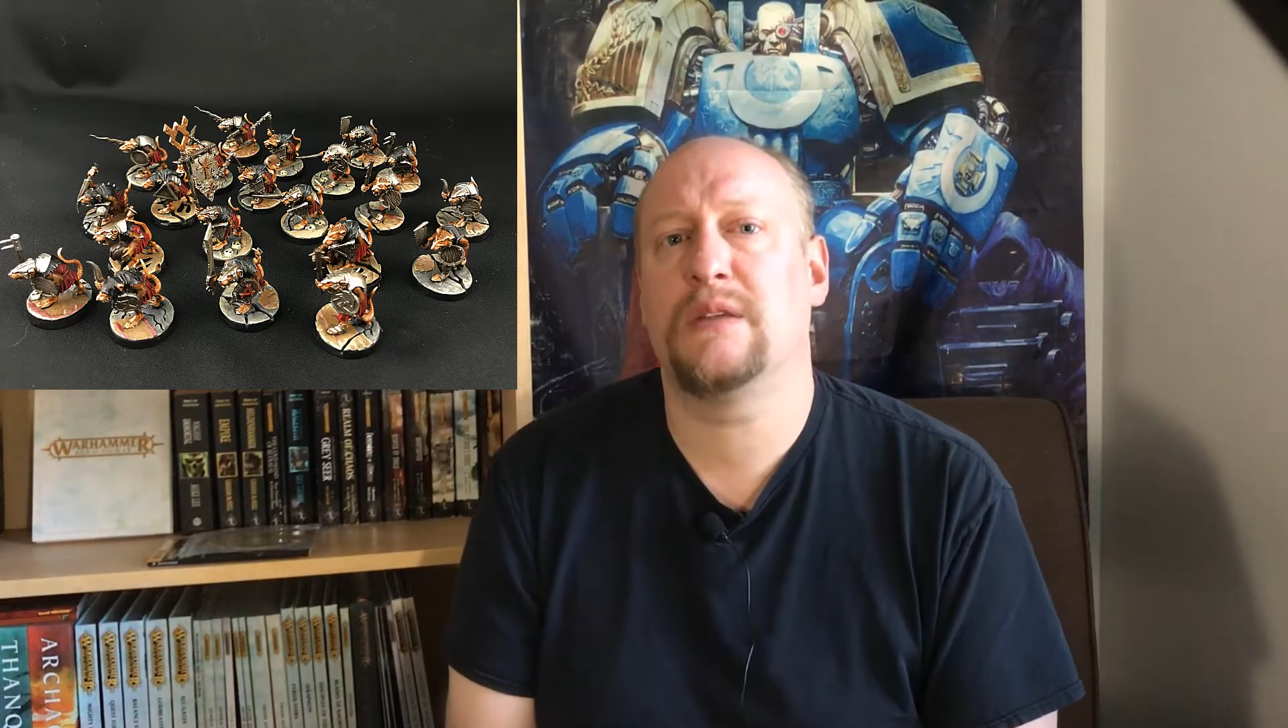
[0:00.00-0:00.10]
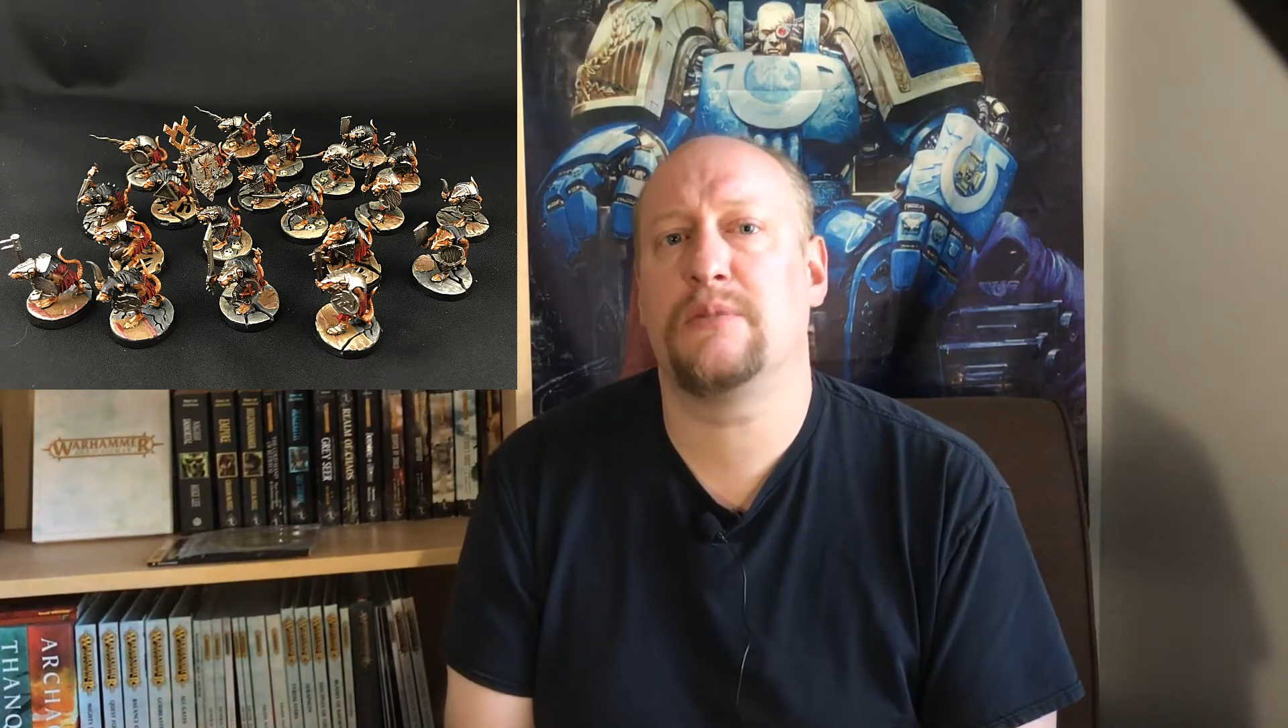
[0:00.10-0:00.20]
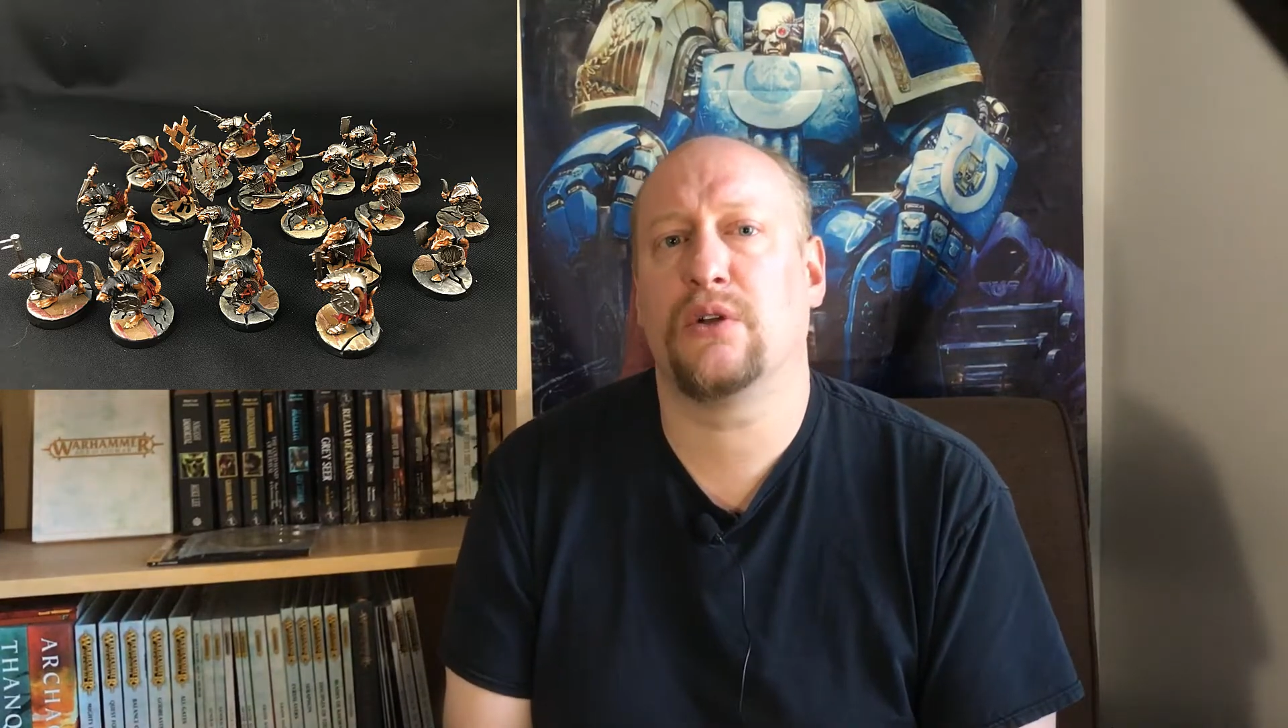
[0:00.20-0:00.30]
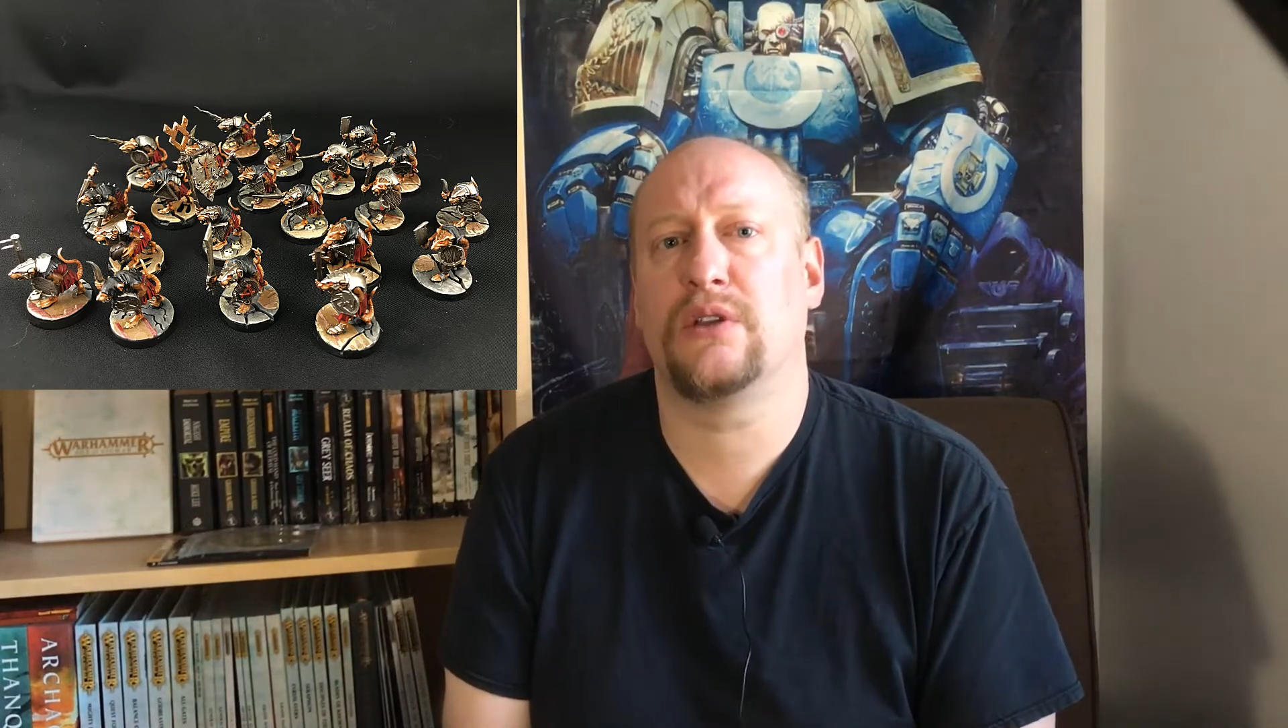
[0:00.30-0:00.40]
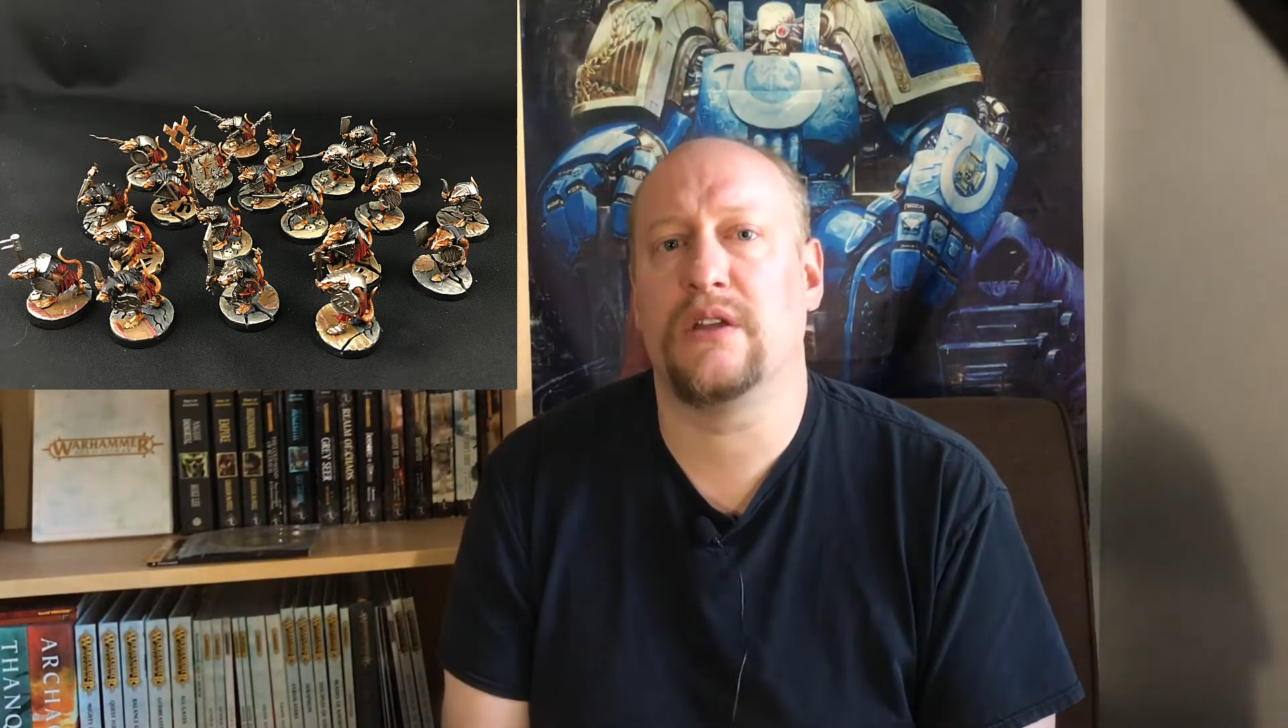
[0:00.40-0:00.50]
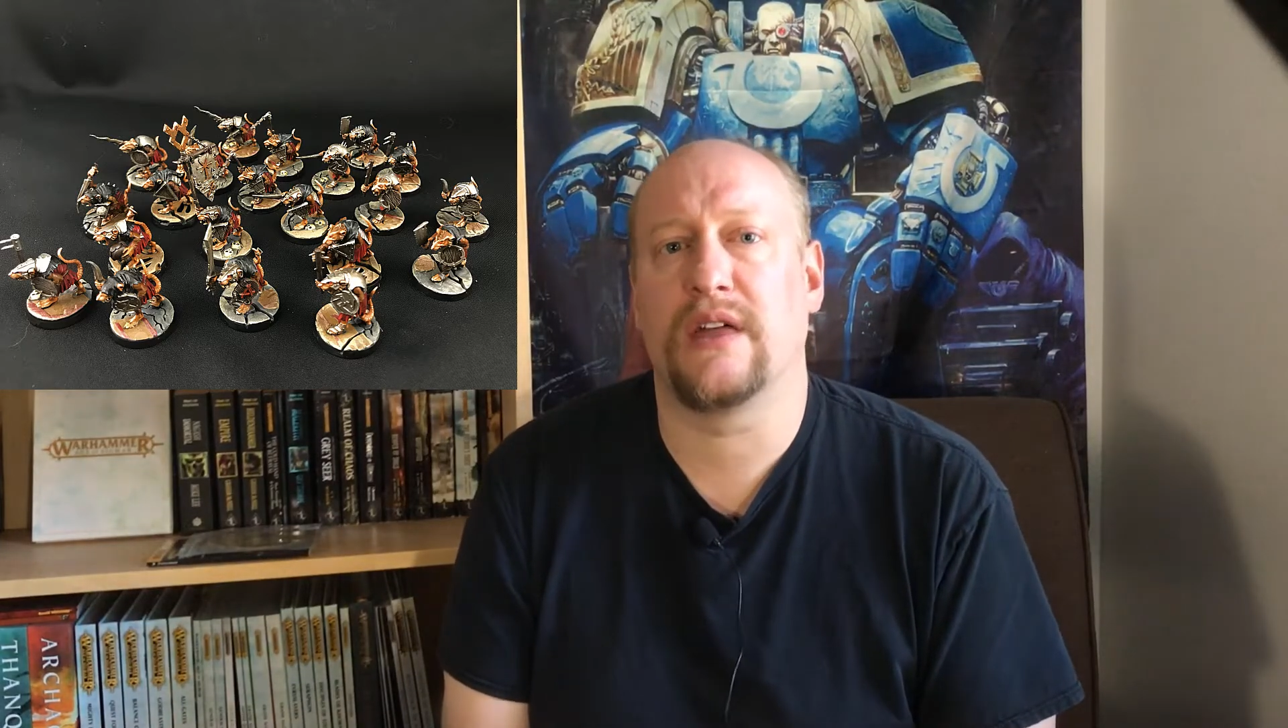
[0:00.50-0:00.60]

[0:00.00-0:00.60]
ability